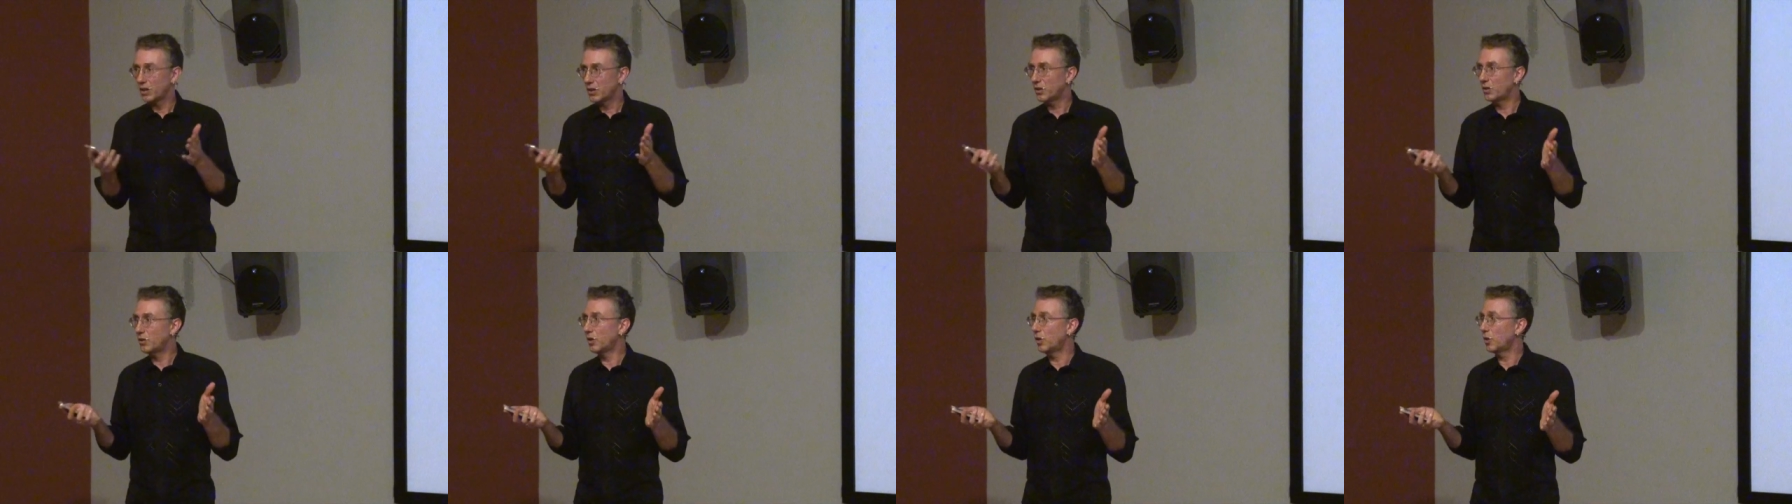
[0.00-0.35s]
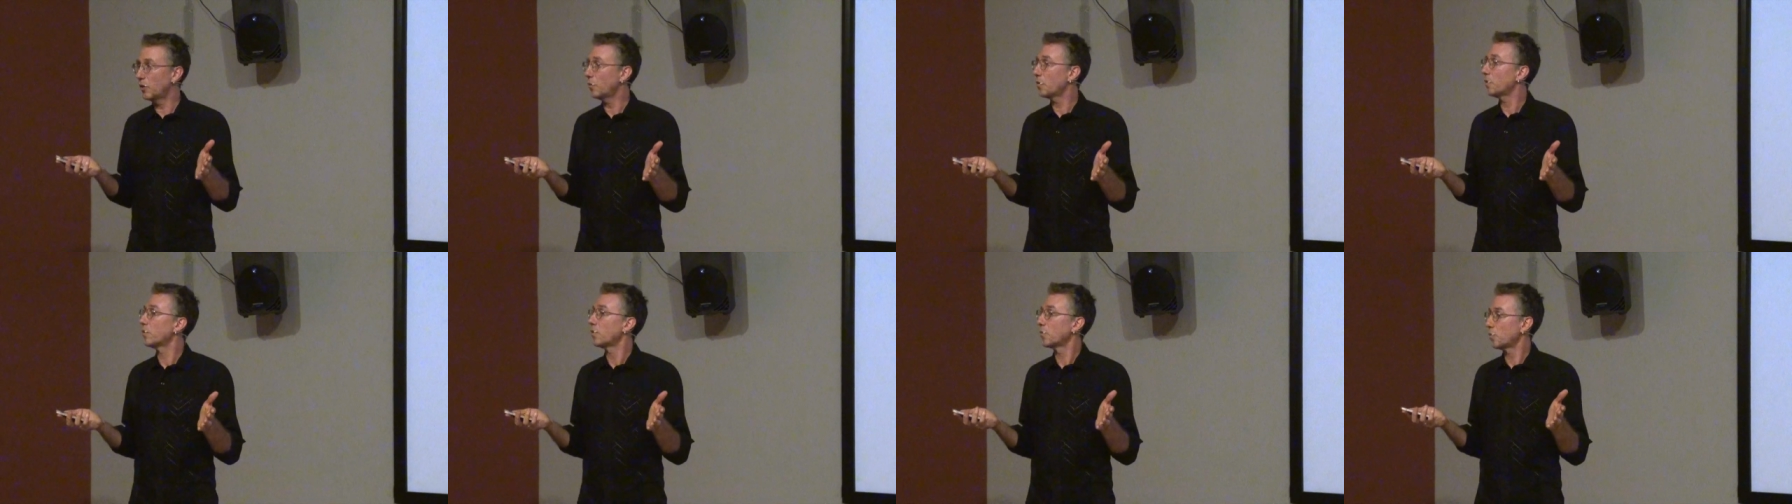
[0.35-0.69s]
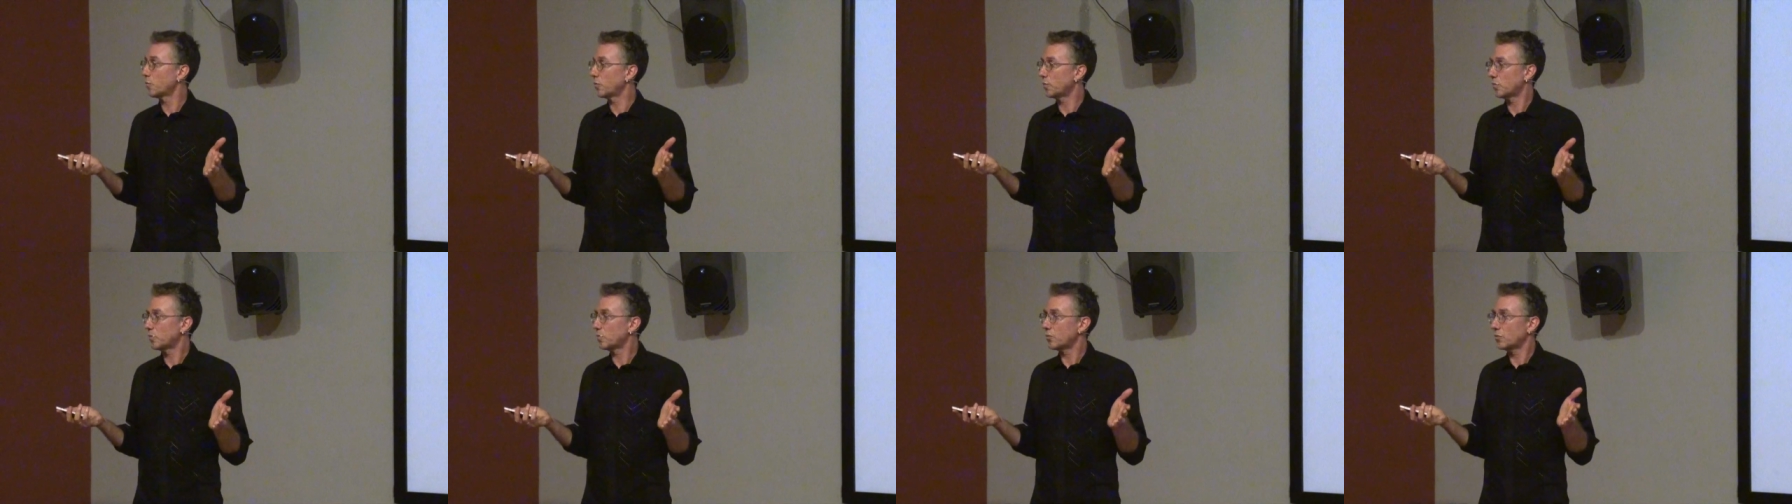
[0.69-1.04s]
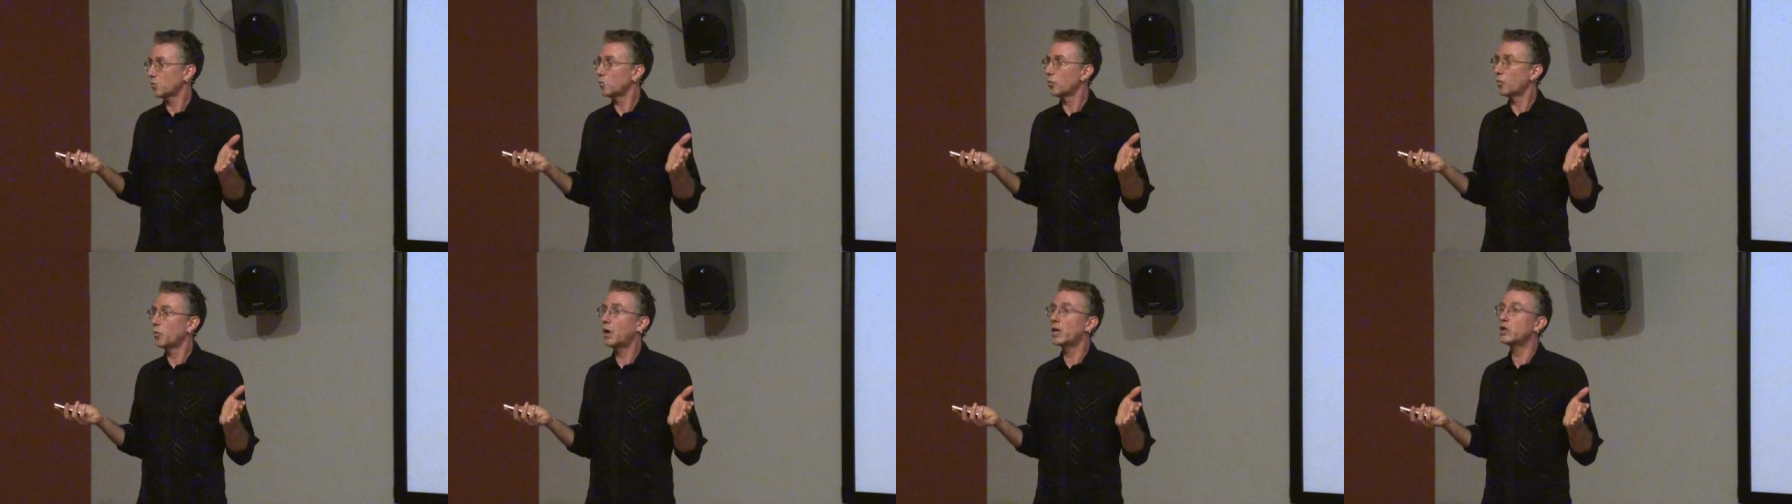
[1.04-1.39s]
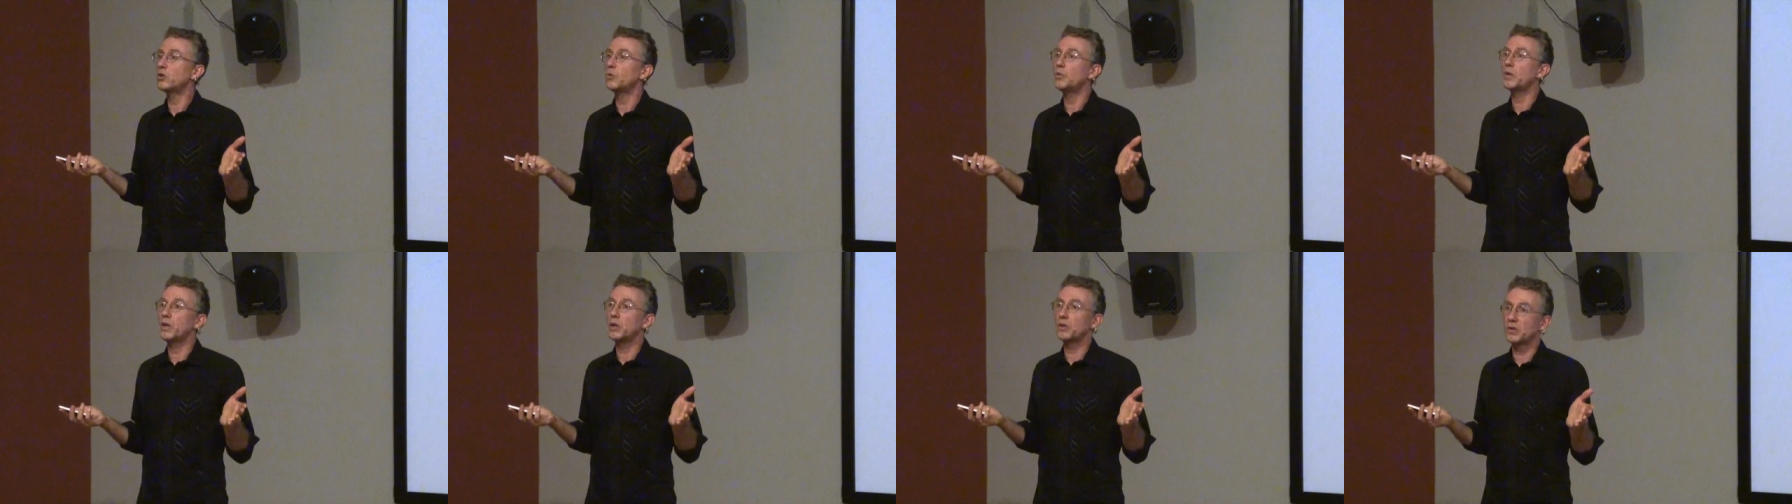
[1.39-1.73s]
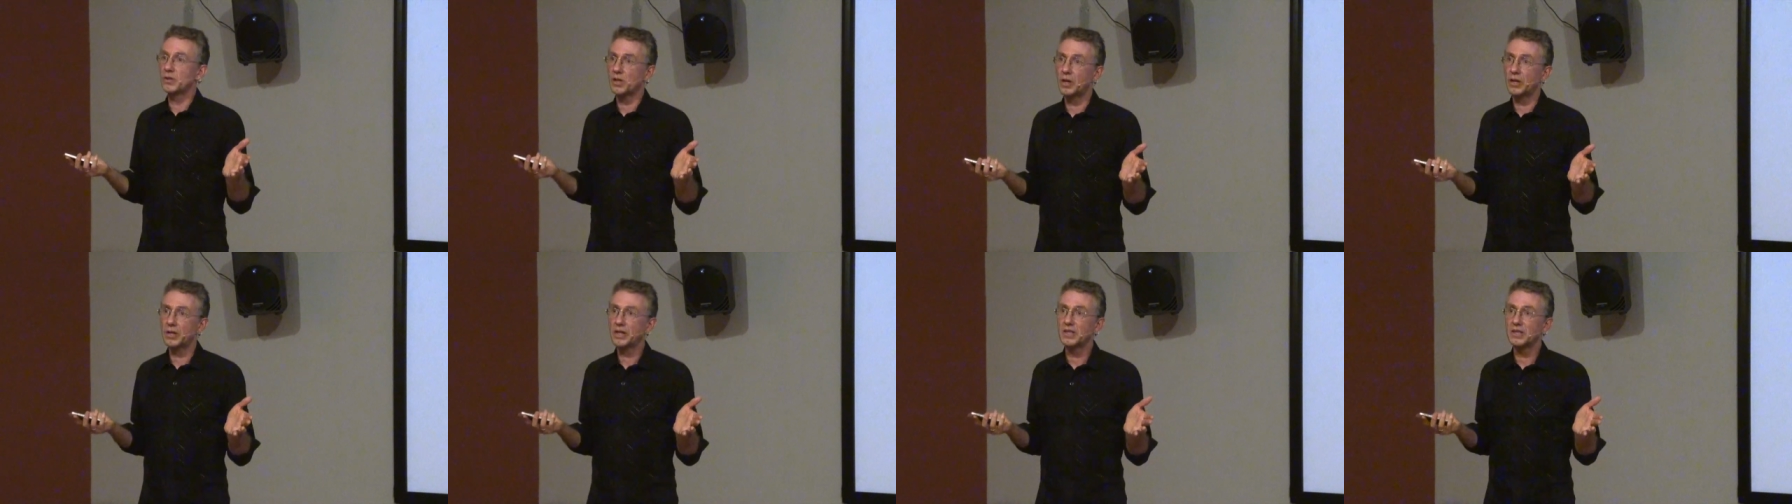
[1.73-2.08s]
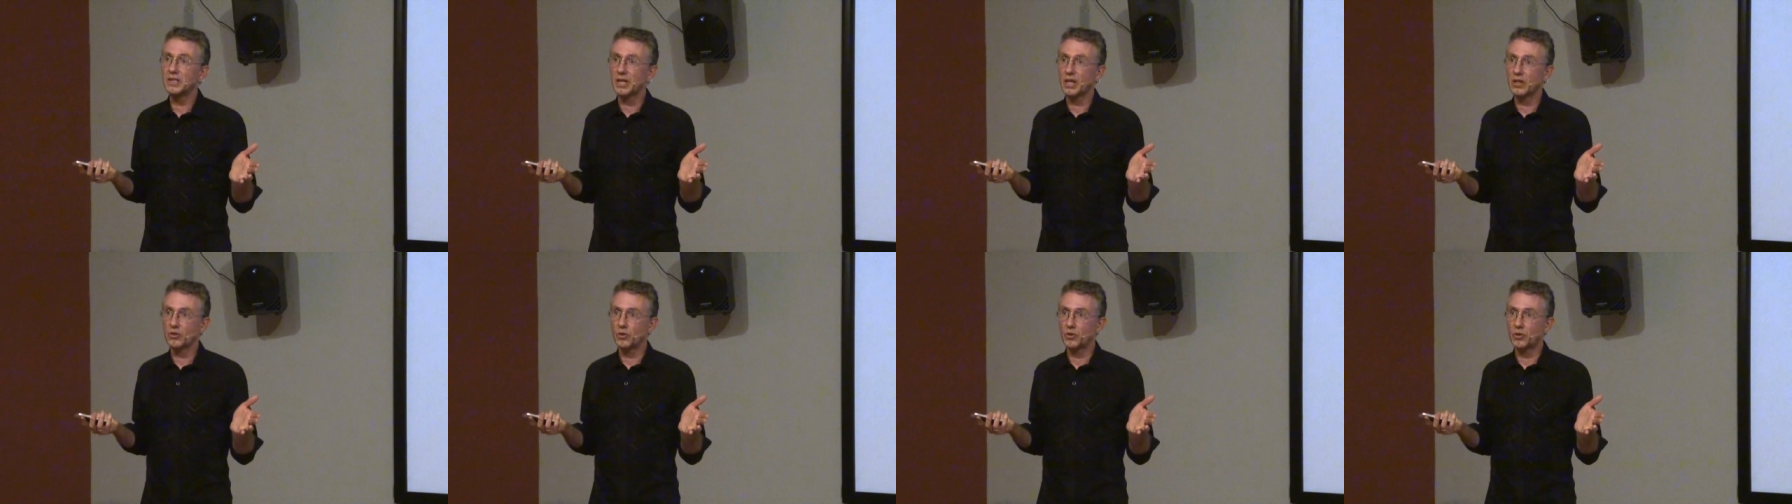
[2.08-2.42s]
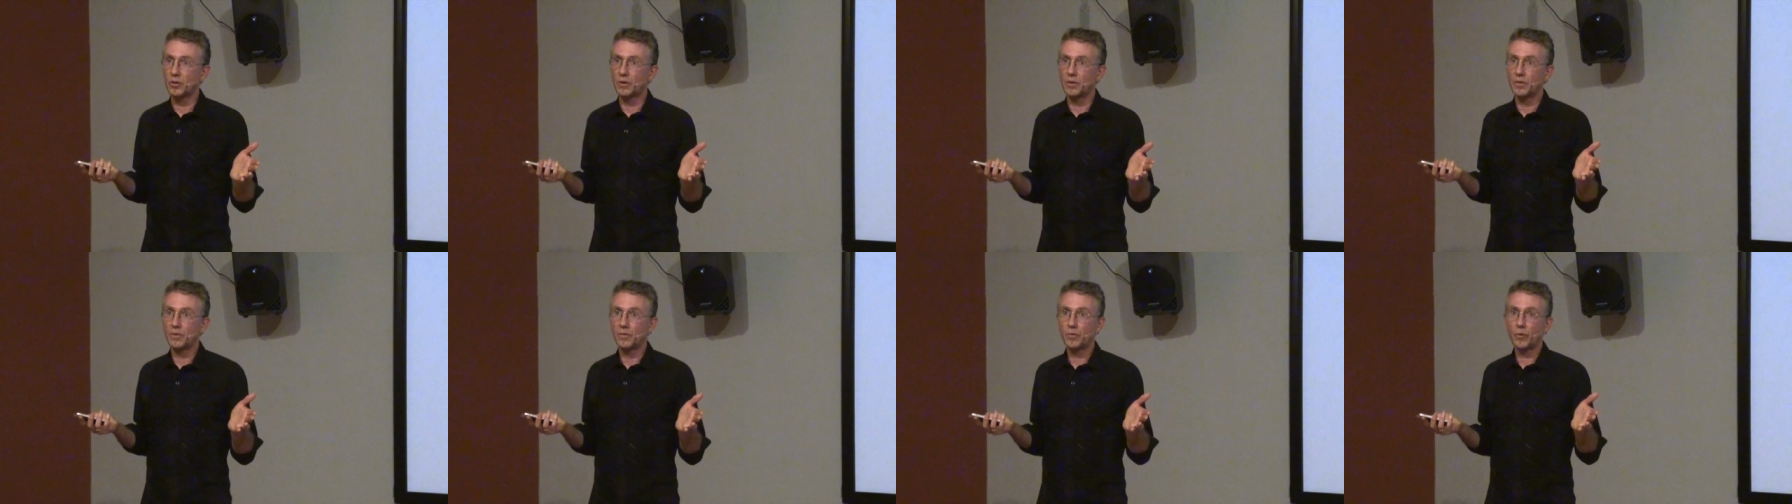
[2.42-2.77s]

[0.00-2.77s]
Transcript: You know, why do we use architecture?